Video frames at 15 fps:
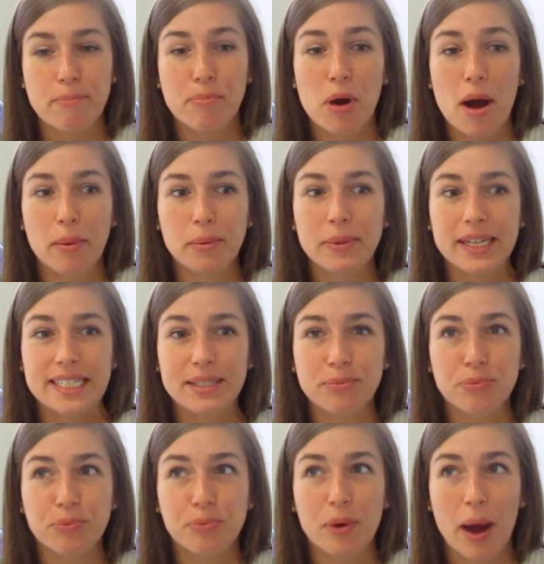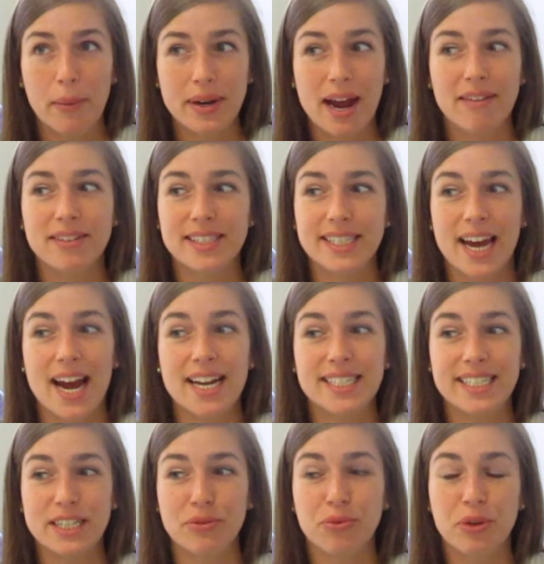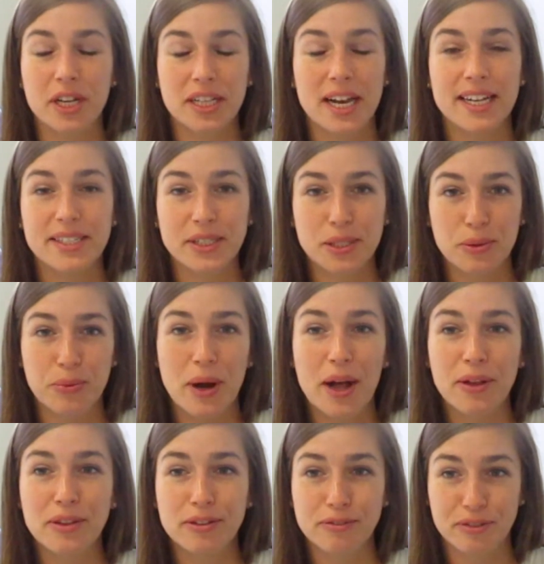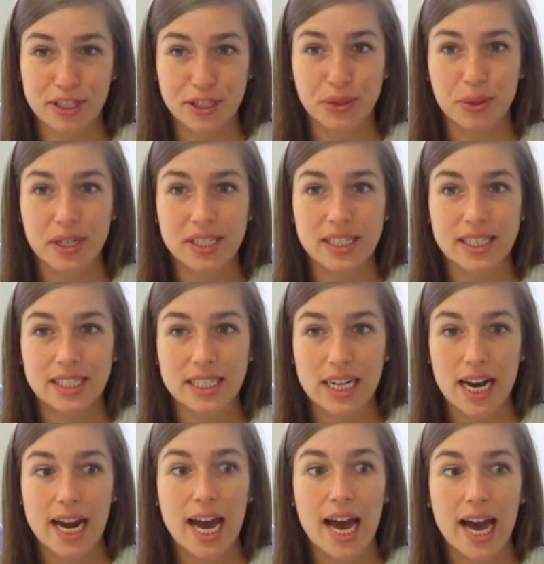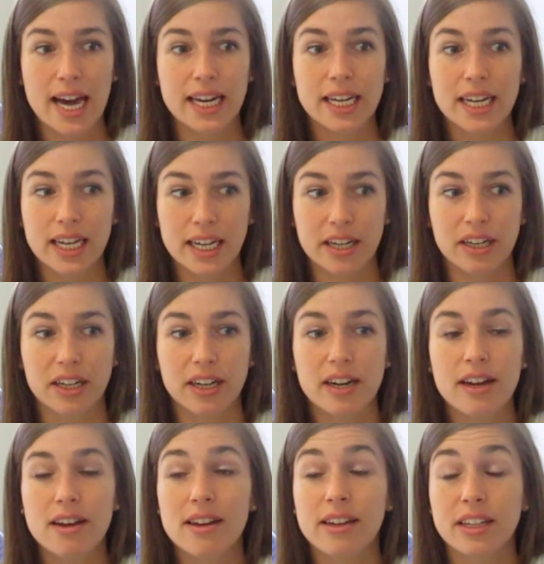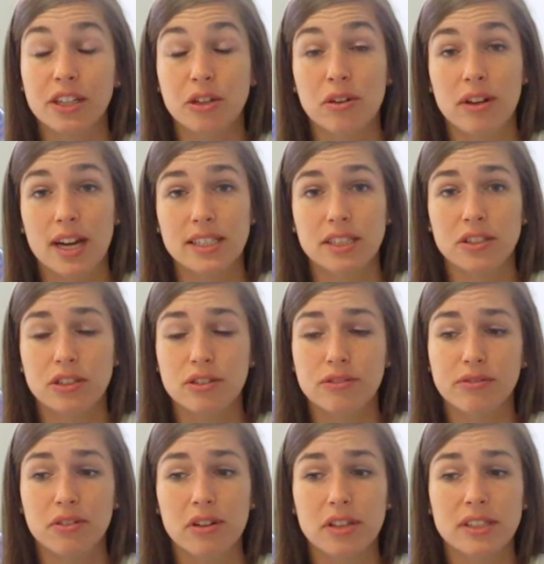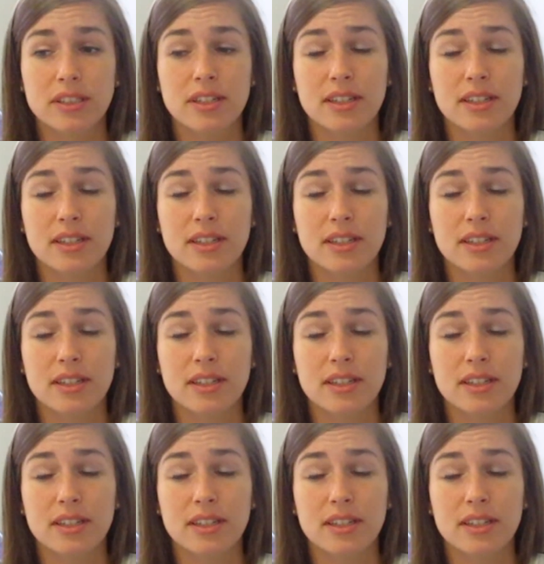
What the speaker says: Probably I would have to say I didn't realize the wealth of resources that I had here and utilize it to the fullest